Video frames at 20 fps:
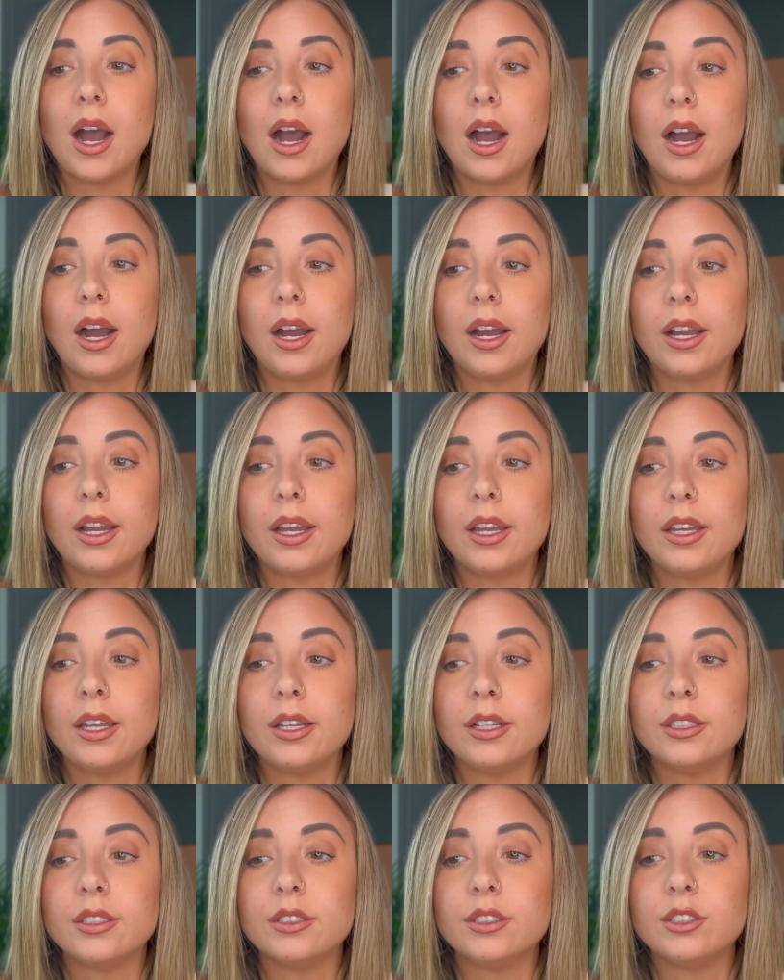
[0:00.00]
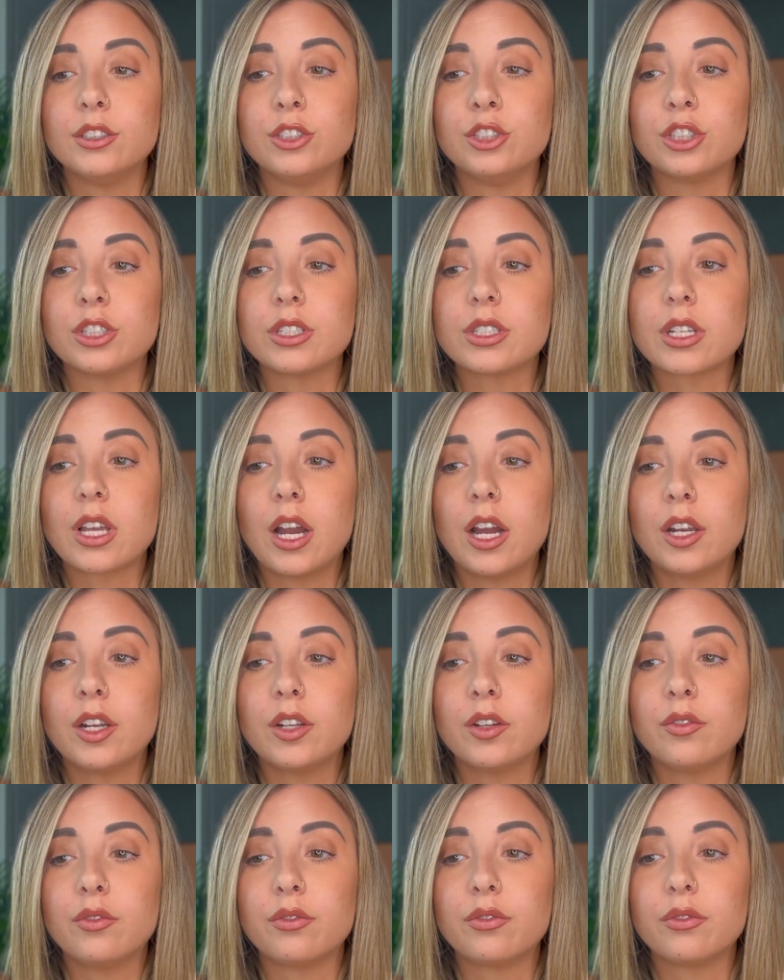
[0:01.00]
I just kind
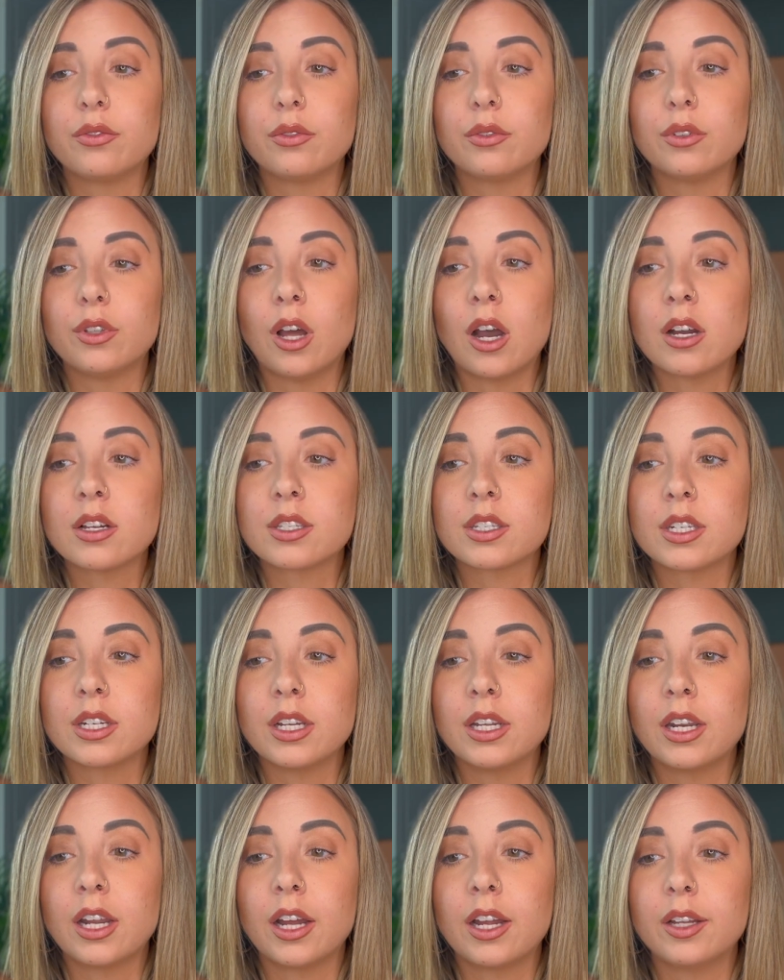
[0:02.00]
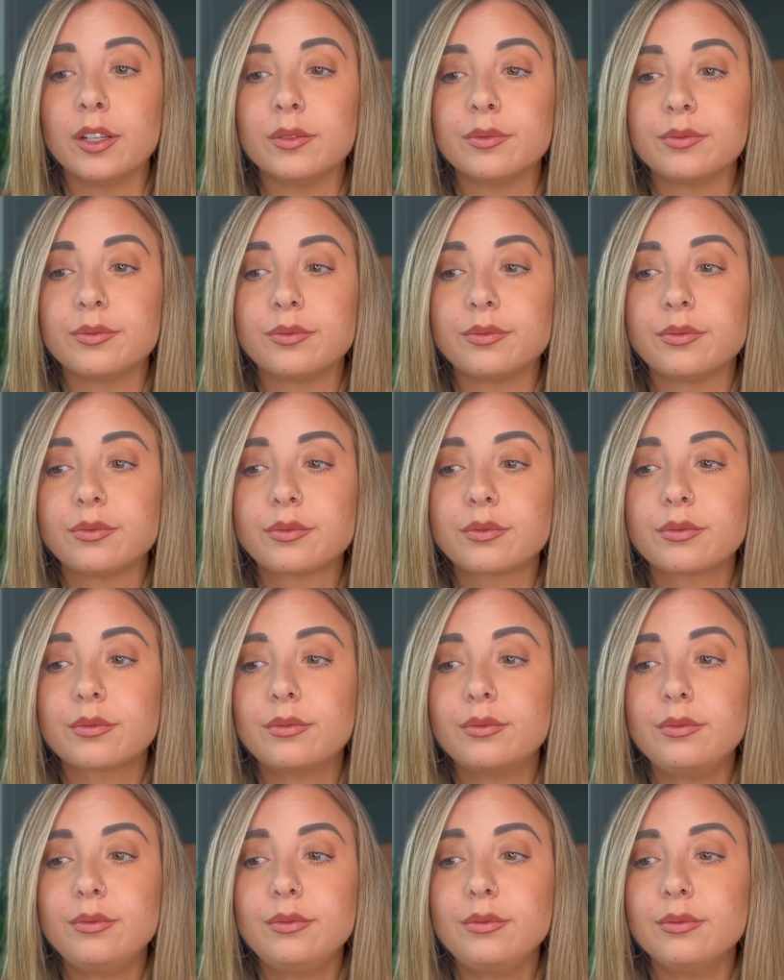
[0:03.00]
of lost it.
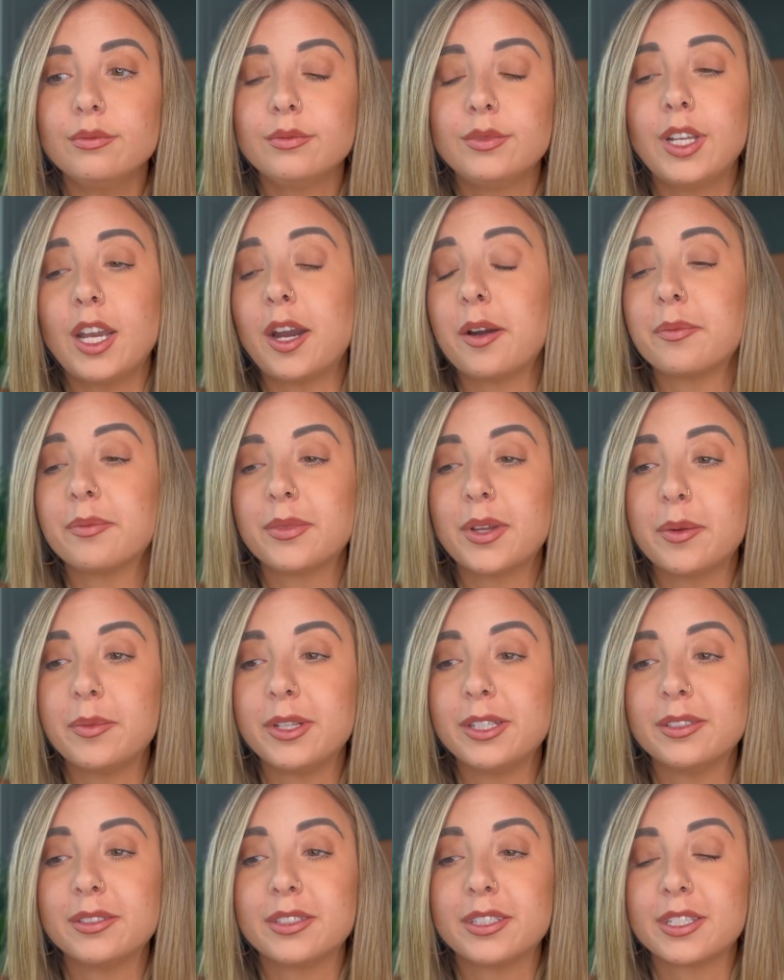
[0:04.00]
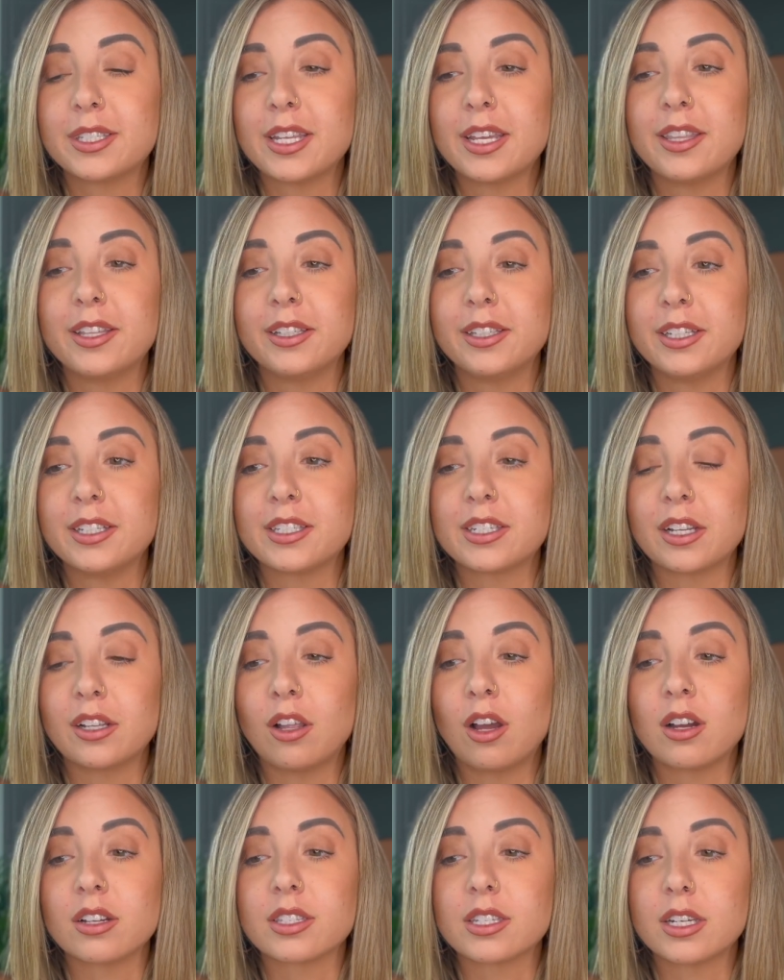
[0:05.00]
To say the least, I
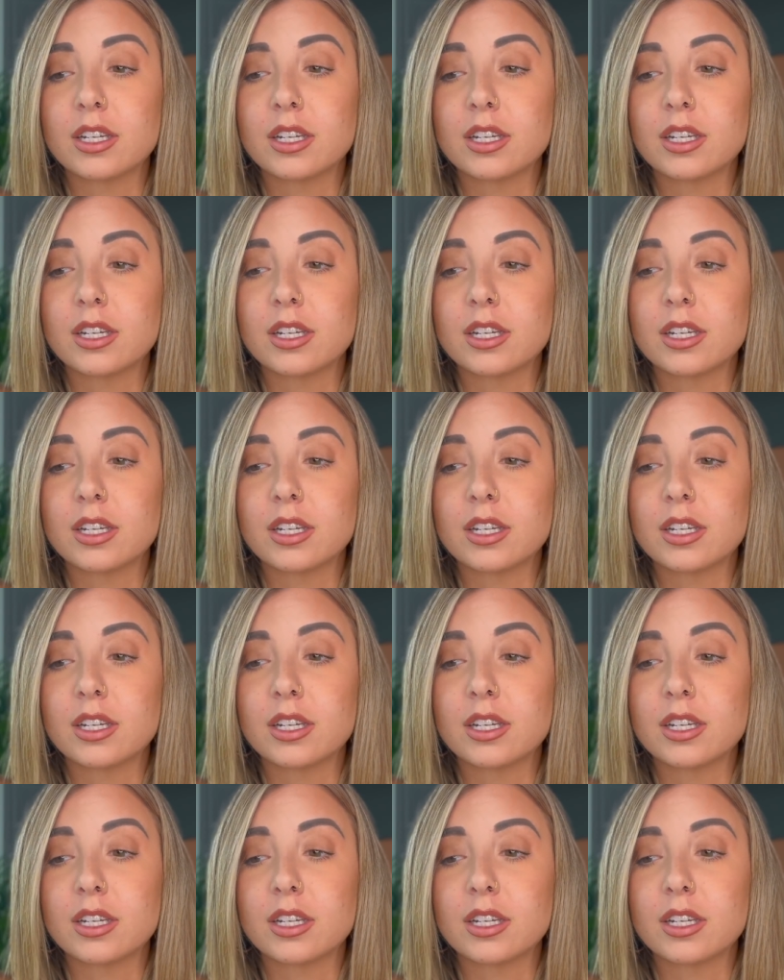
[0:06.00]
lost